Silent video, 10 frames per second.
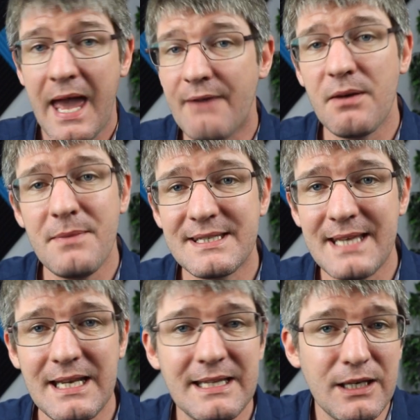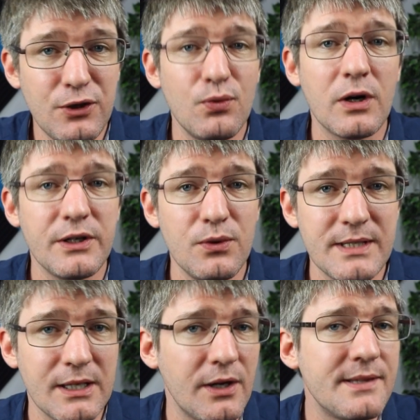Have I missed any that you are
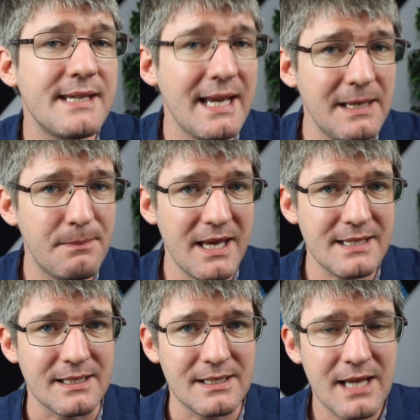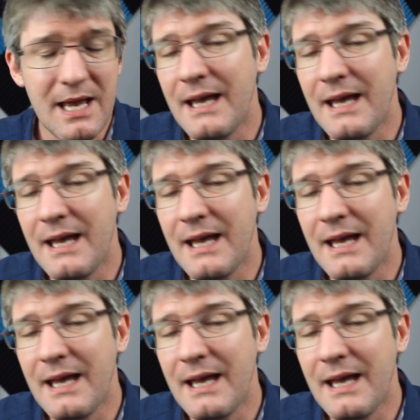using on a daily basis?